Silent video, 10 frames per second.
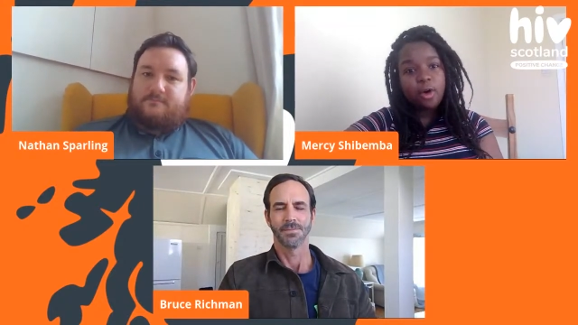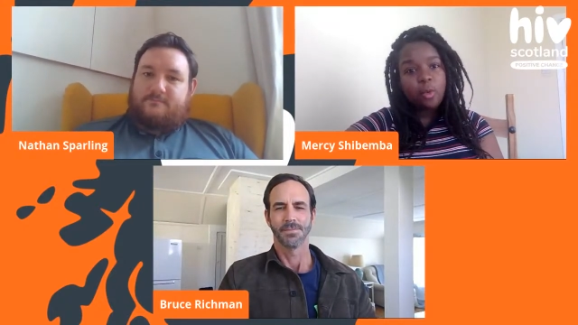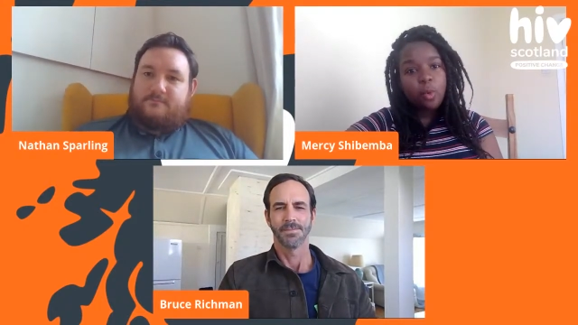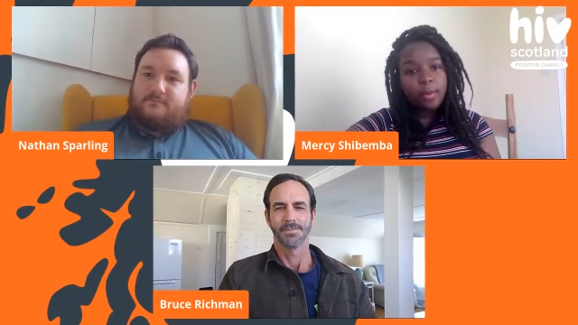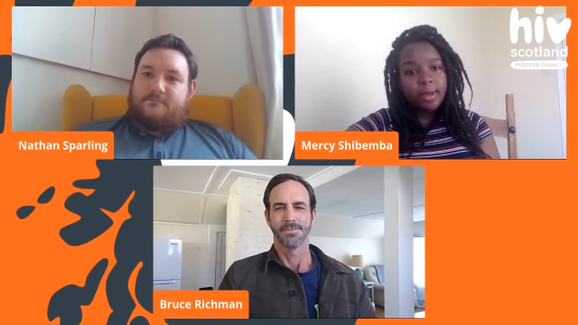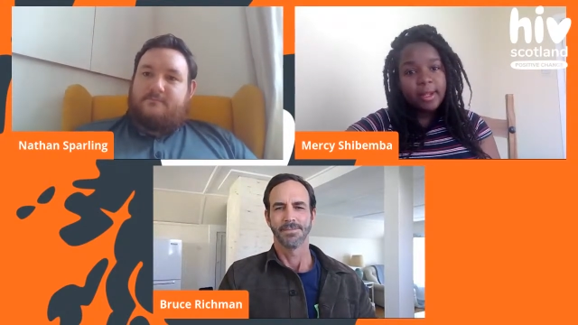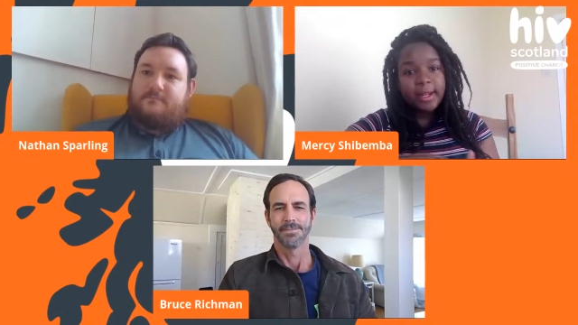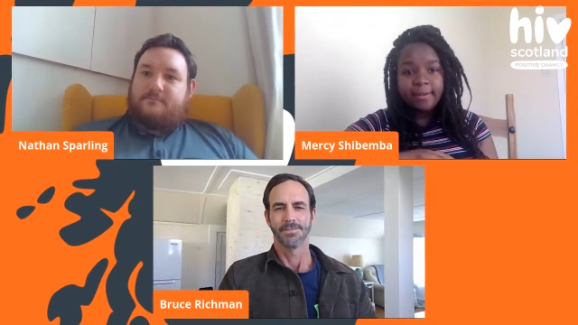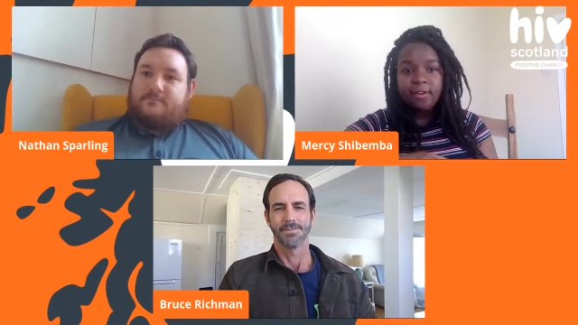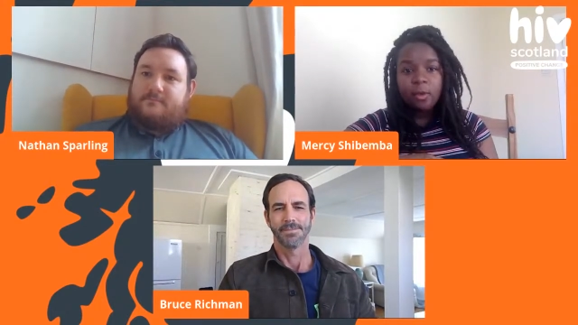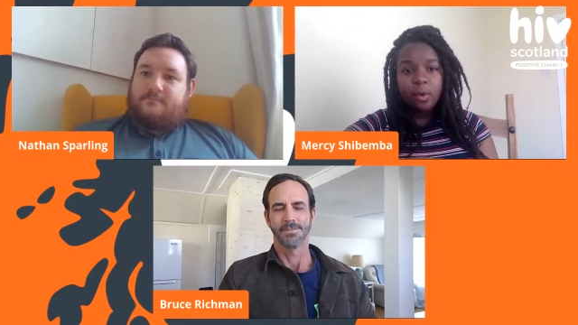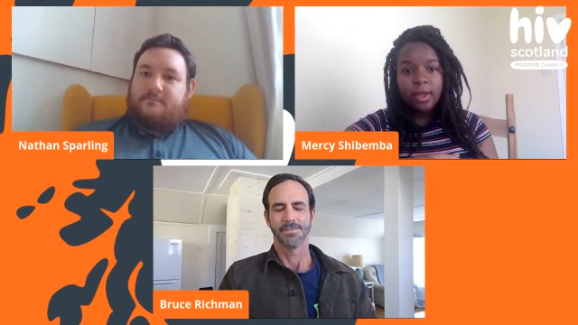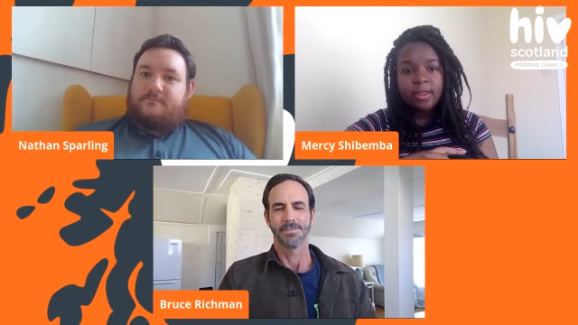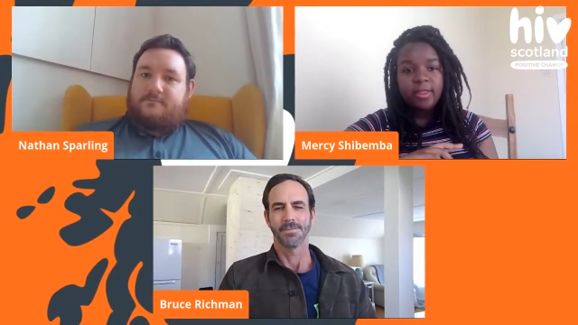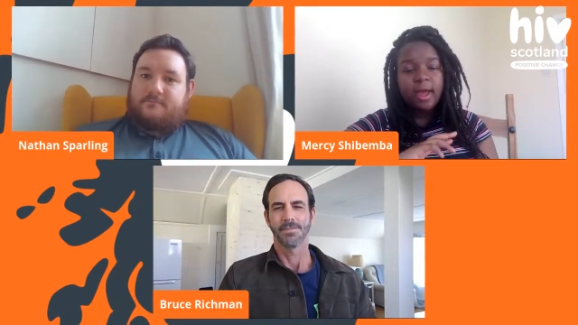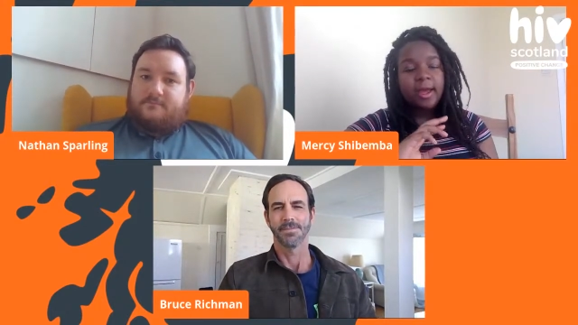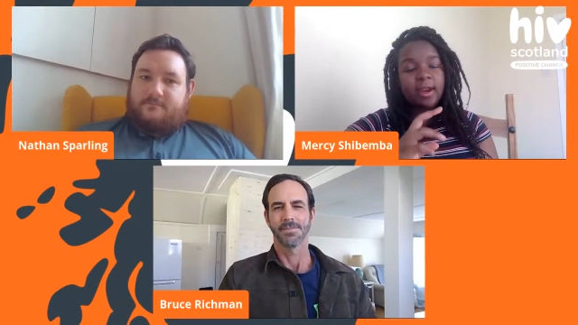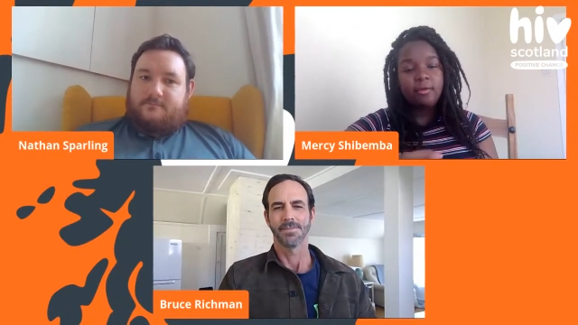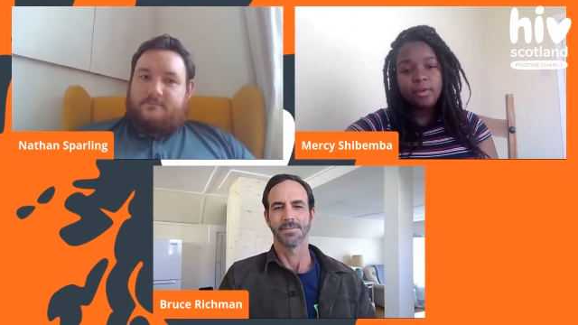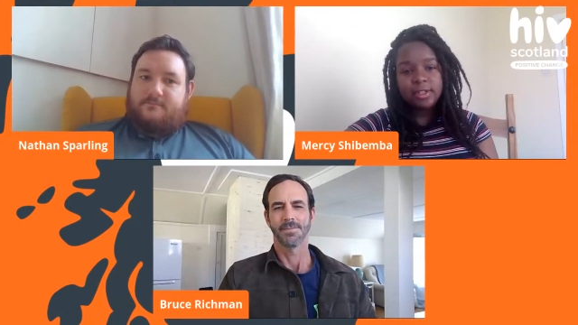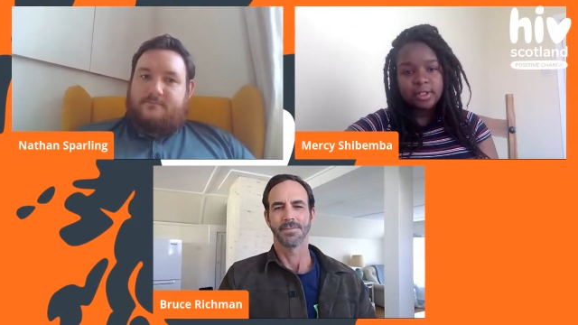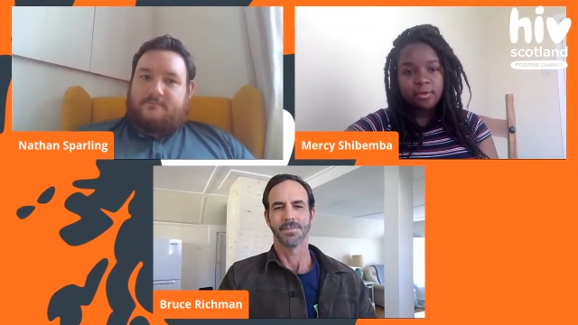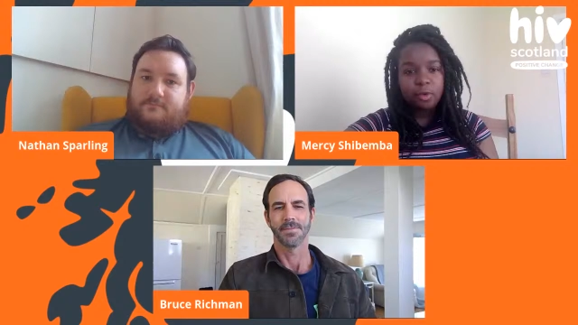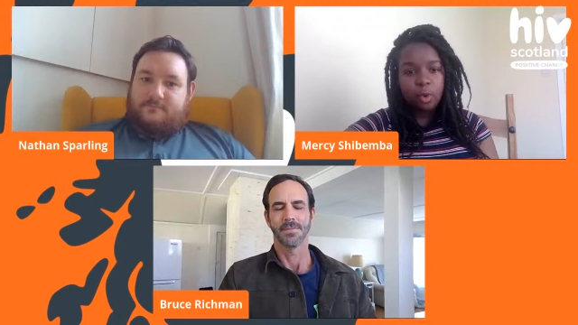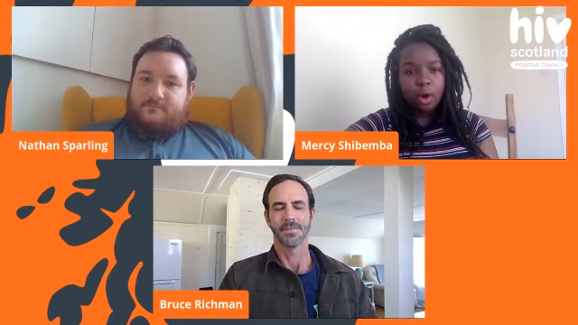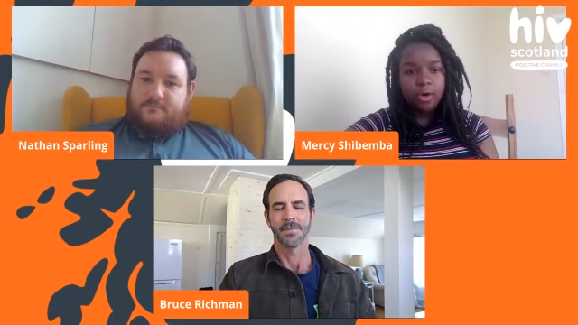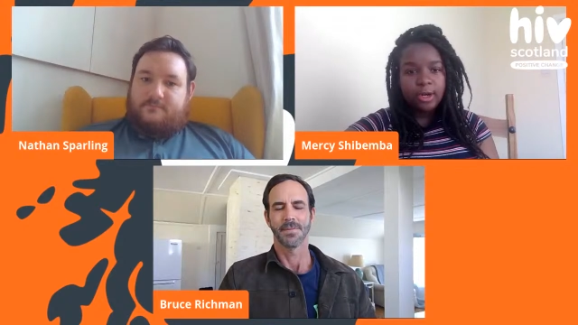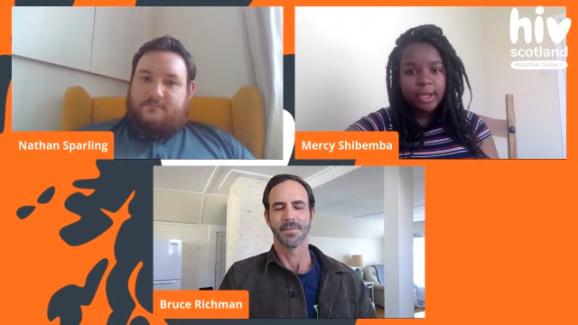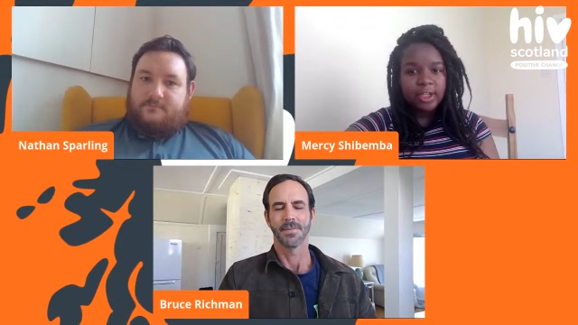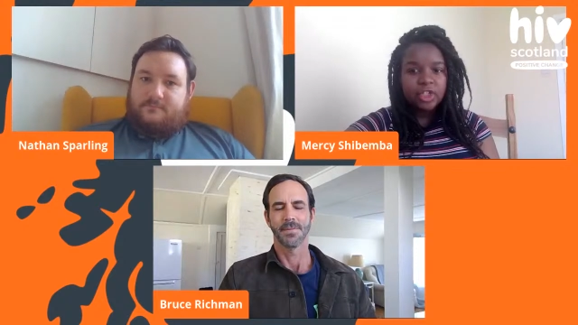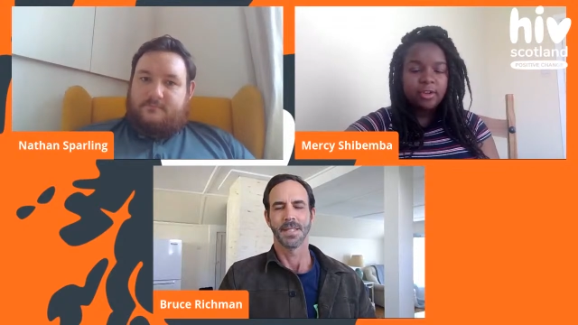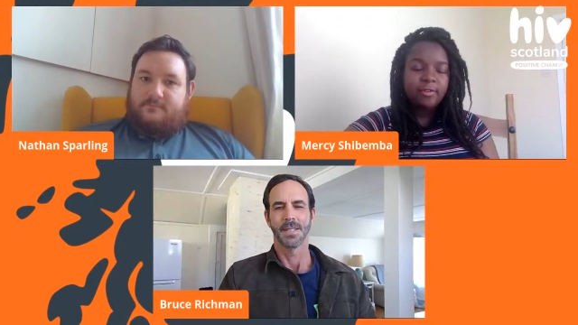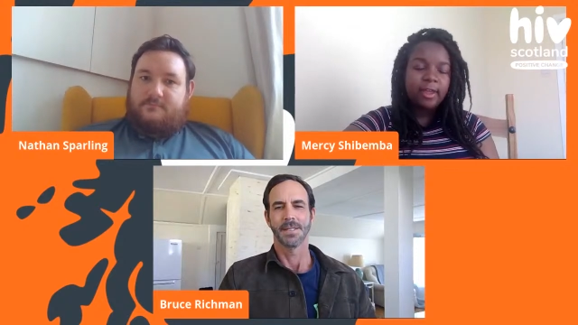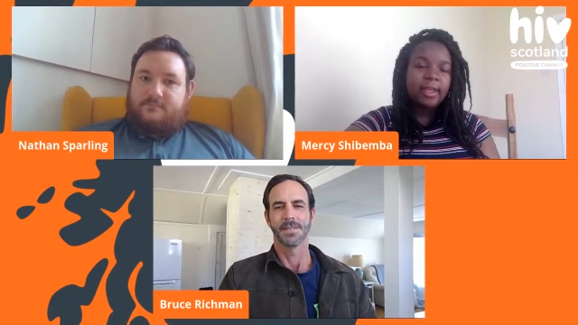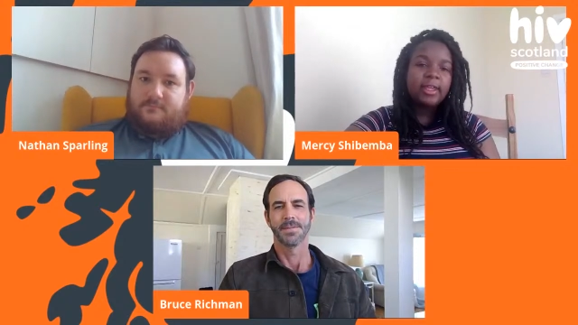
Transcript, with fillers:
Speaker 1: on women living with and at risk of acquiring HIV.